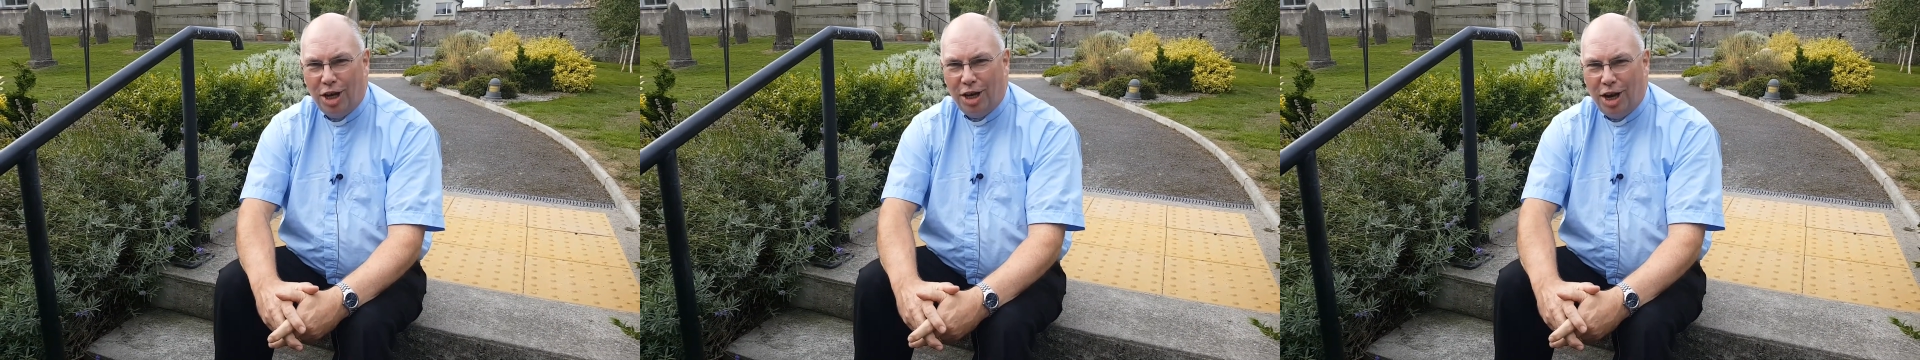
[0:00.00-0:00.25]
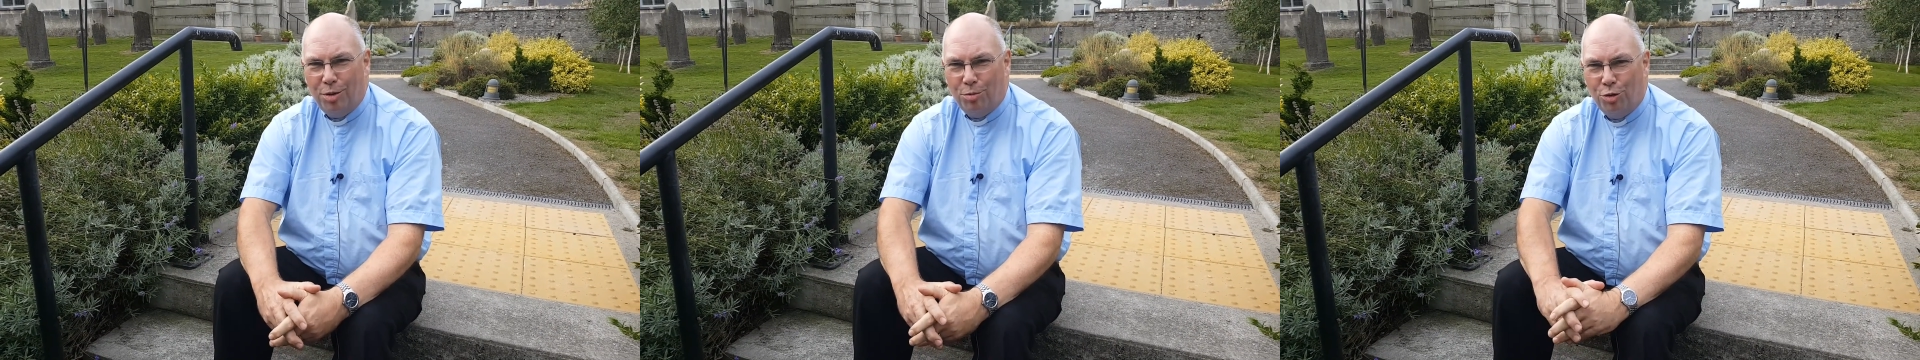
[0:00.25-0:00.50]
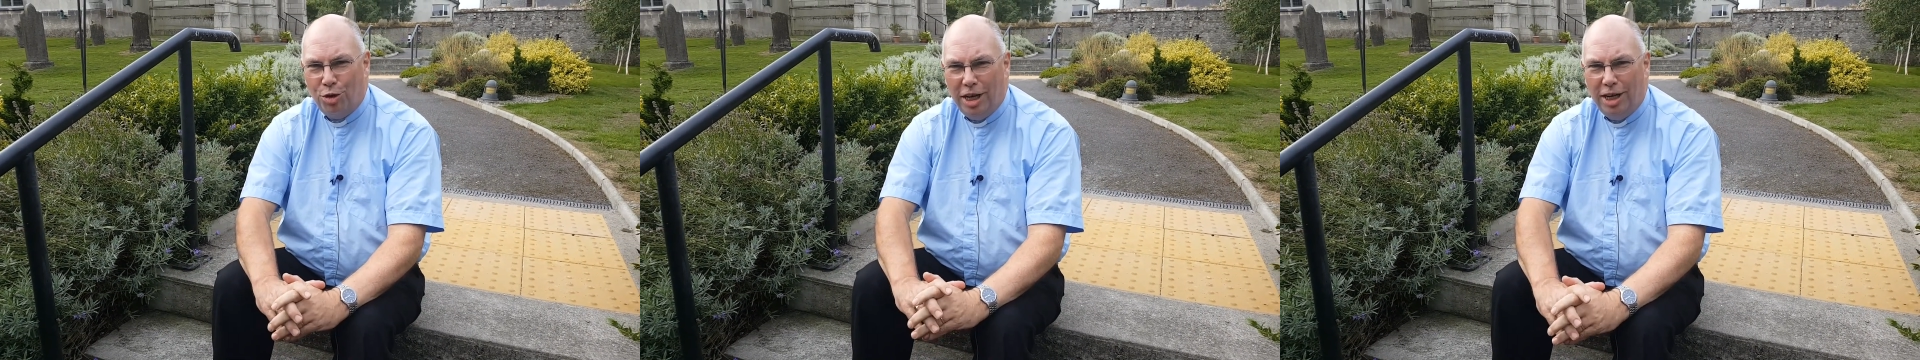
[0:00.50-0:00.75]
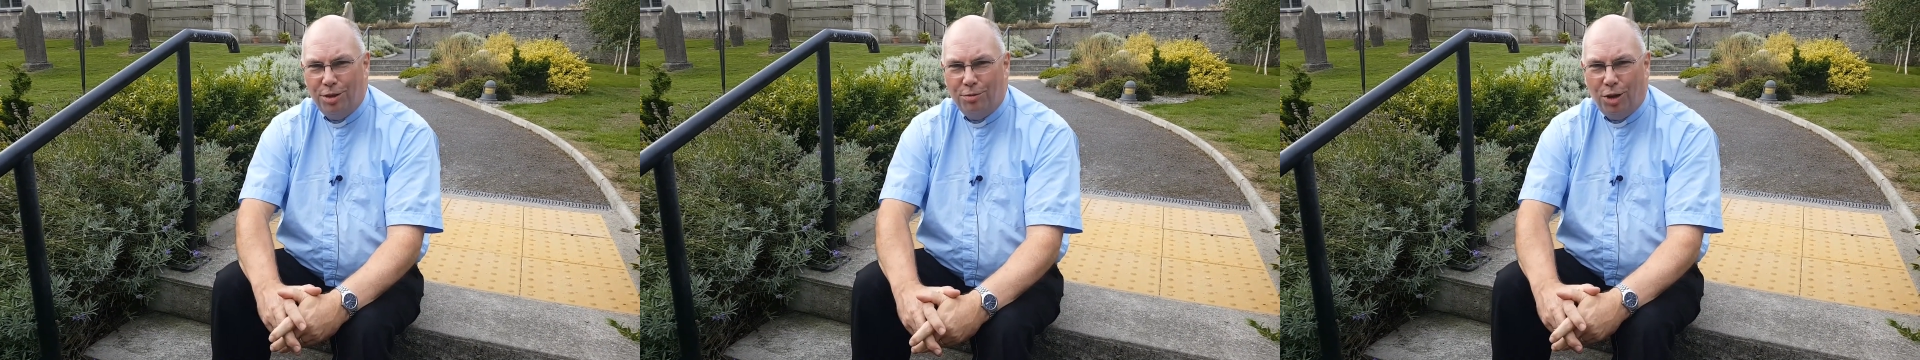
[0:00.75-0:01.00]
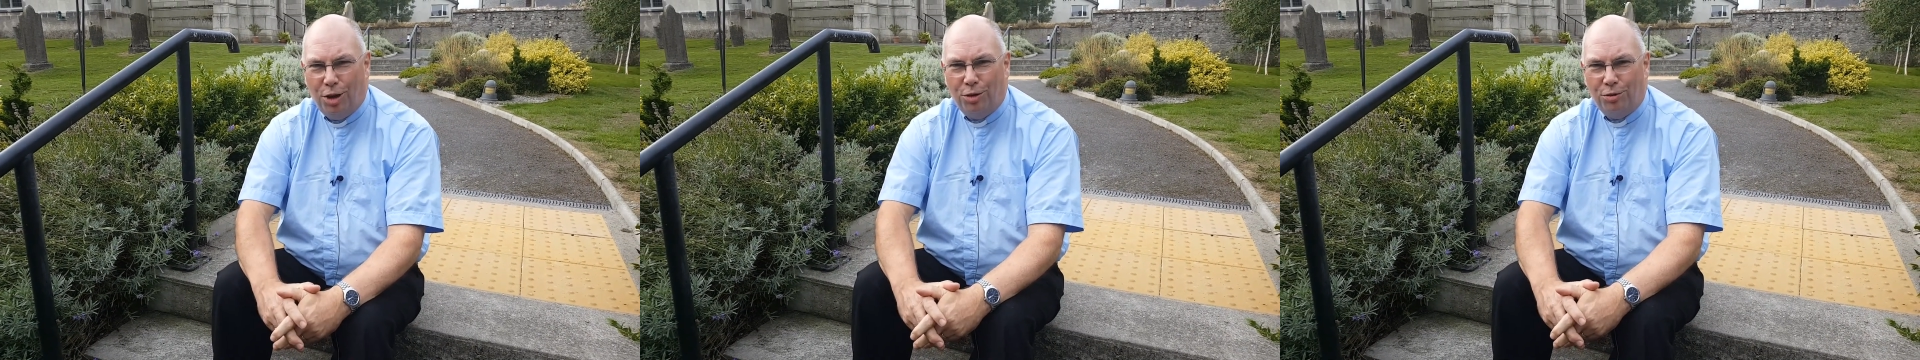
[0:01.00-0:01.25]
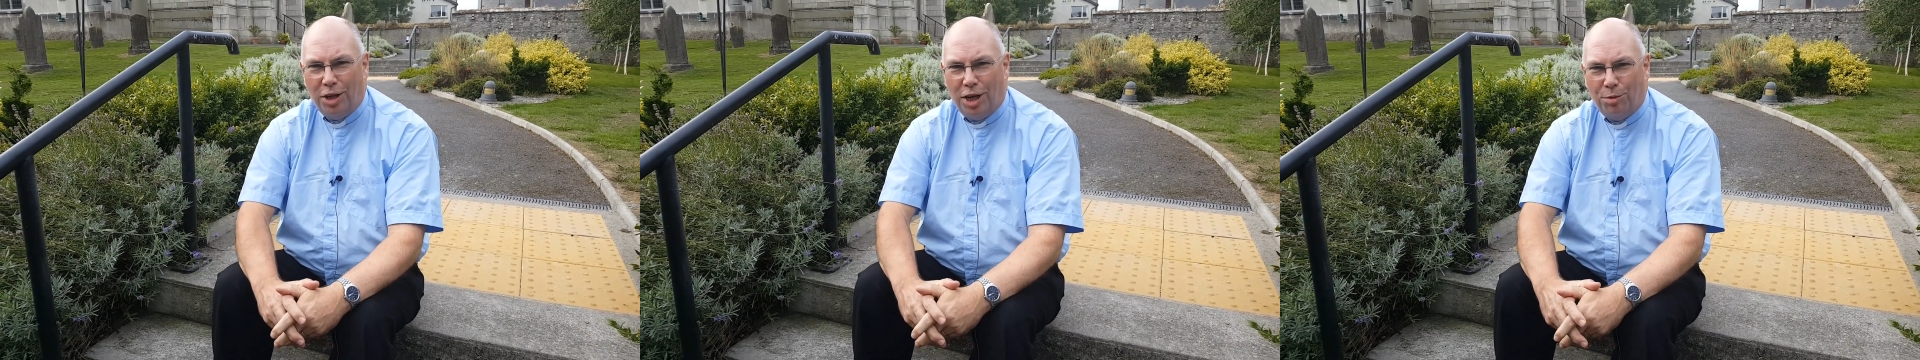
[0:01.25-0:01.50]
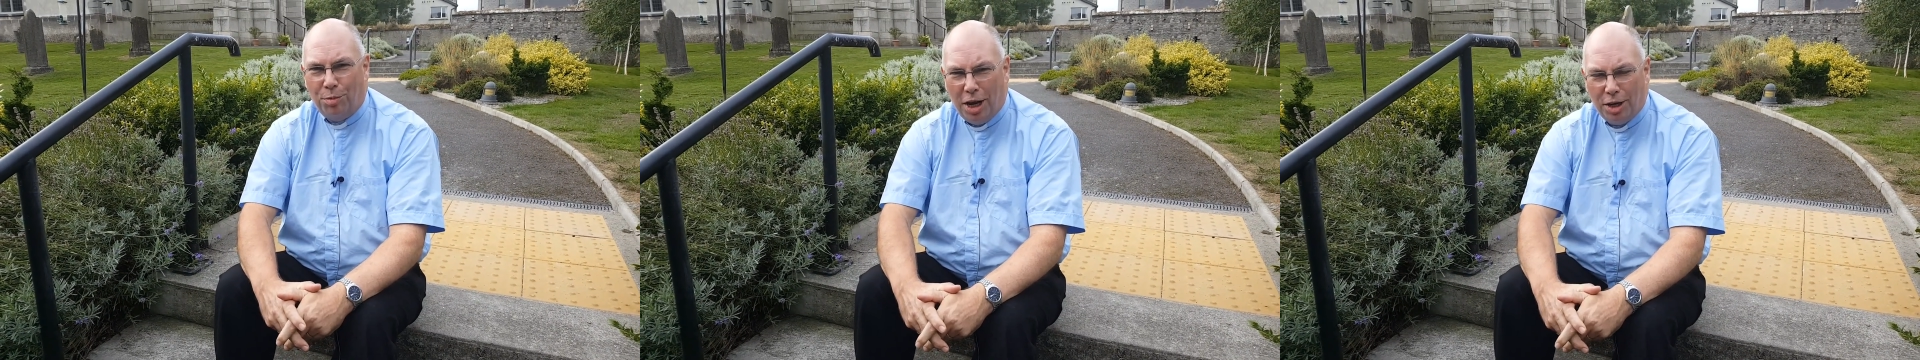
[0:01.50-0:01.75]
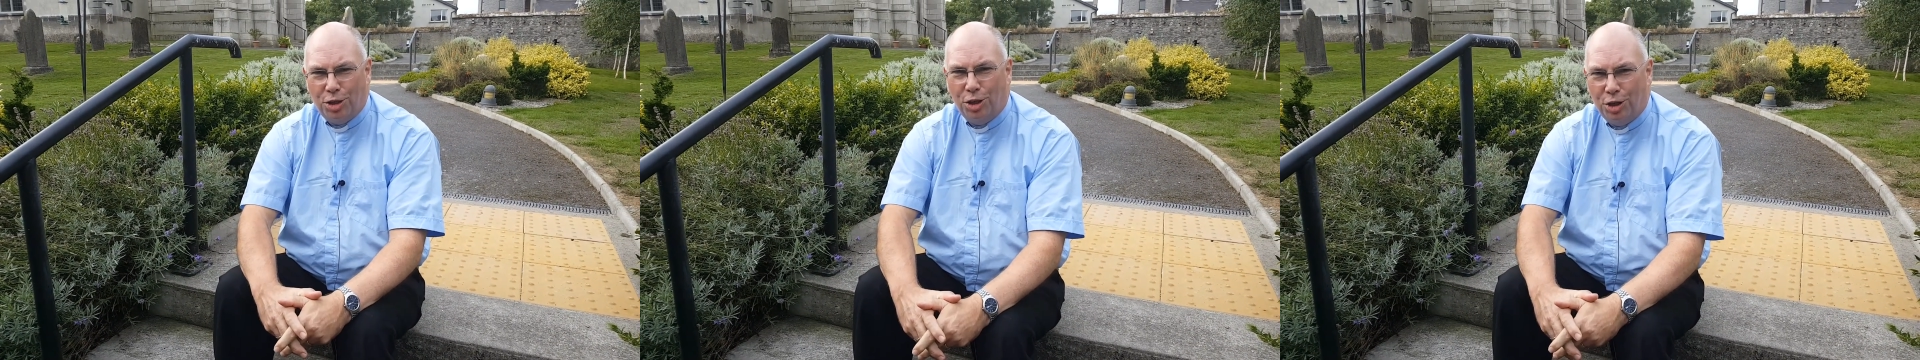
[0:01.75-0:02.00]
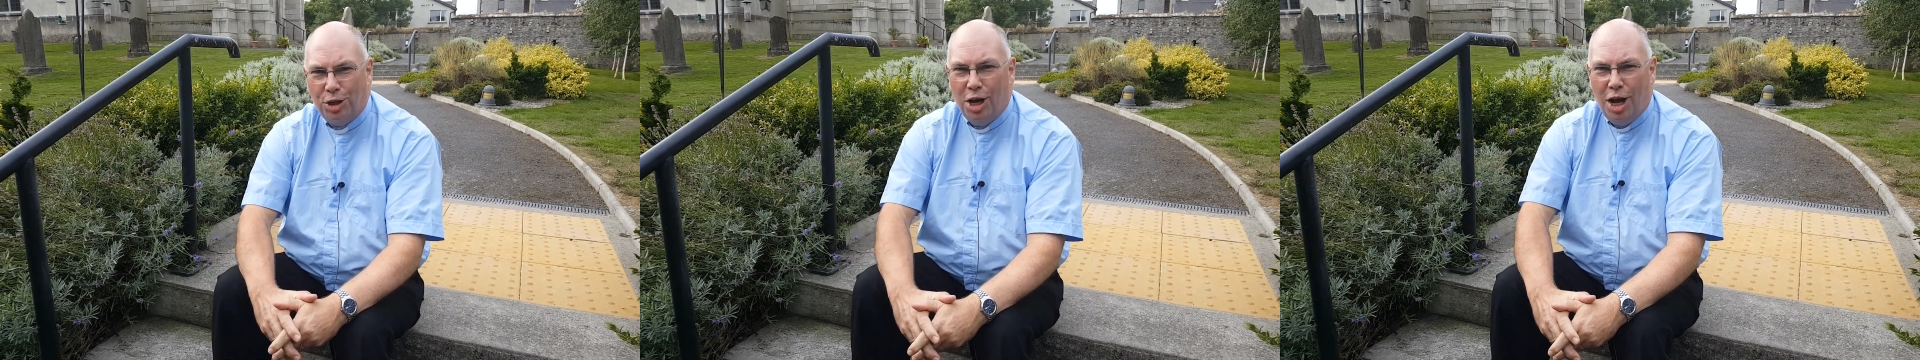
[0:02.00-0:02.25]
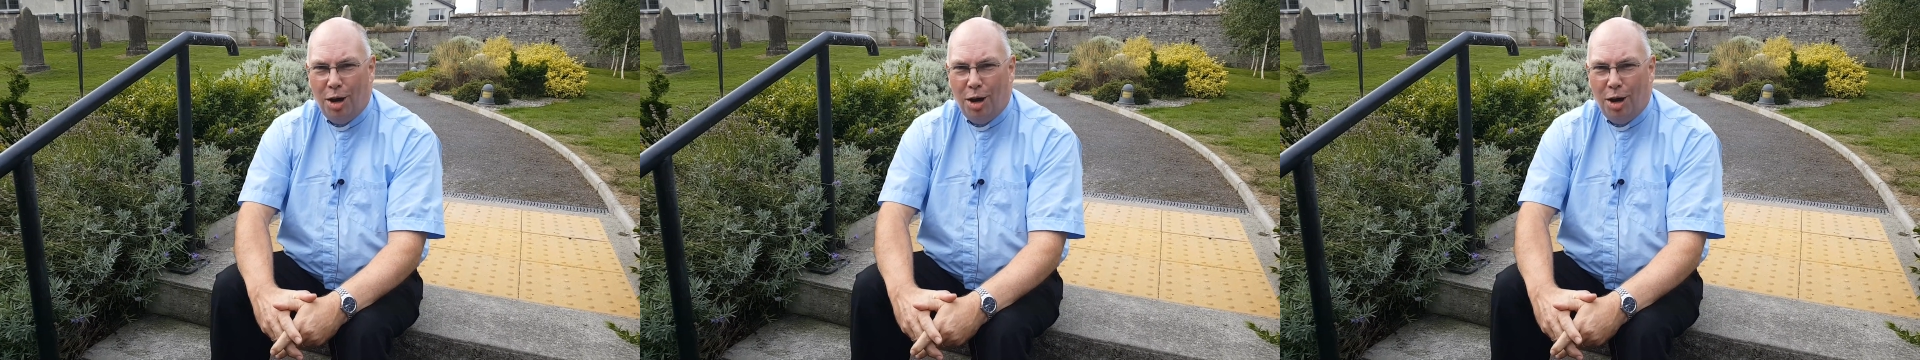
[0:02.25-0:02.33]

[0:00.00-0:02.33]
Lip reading: and I'm really involved and passionate